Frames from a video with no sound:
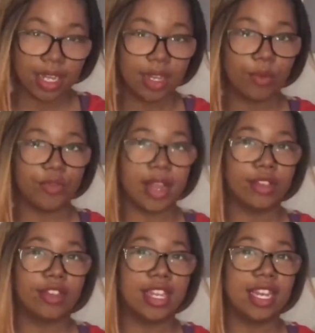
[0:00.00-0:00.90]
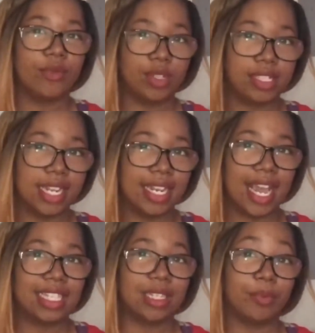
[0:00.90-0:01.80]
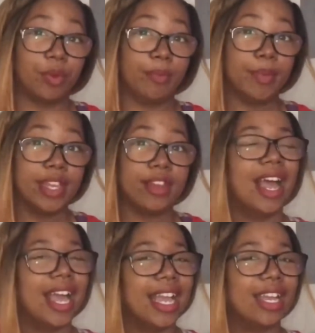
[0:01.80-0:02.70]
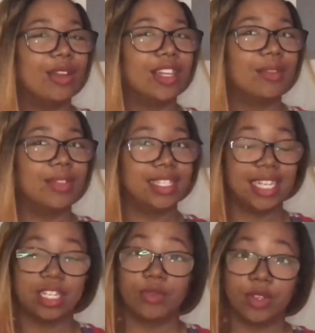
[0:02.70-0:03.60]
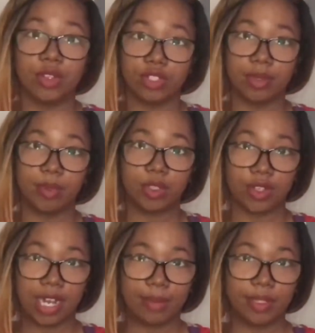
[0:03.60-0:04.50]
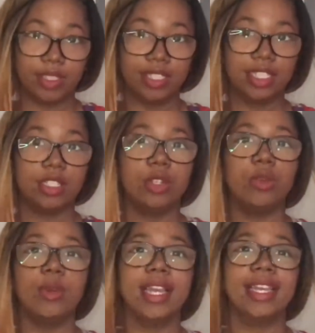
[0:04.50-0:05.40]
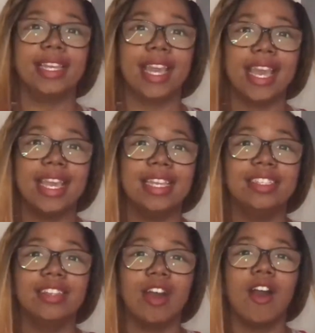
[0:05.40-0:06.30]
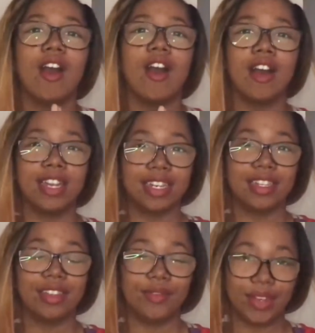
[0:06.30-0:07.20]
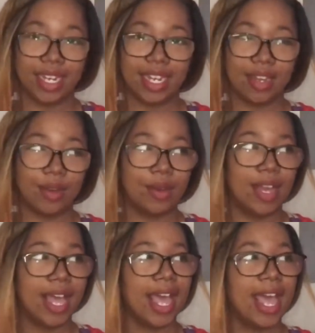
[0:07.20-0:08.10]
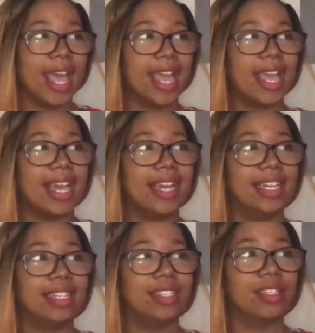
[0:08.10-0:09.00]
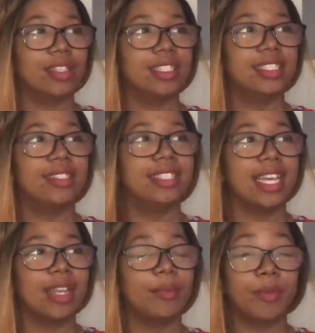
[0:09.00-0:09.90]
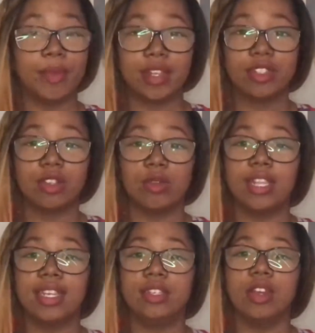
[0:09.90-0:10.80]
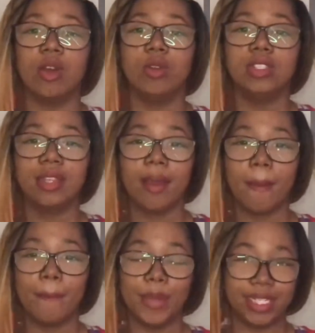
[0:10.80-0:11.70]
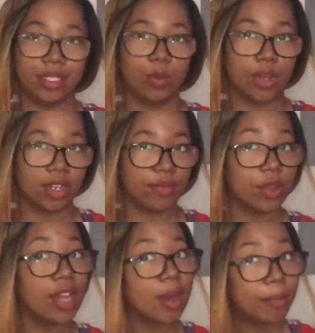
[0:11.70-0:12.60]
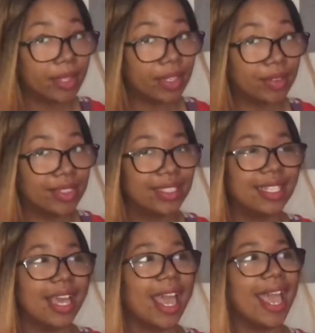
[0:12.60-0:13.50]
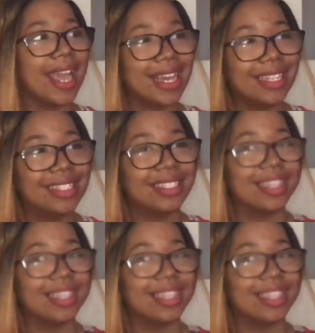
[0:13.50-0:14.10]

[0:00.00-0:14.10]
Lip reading: Rather than if you set it as a premiere, it'll give the chance for your subscribers to engage on the video and set a premiere so they don't miss one of your uploads. And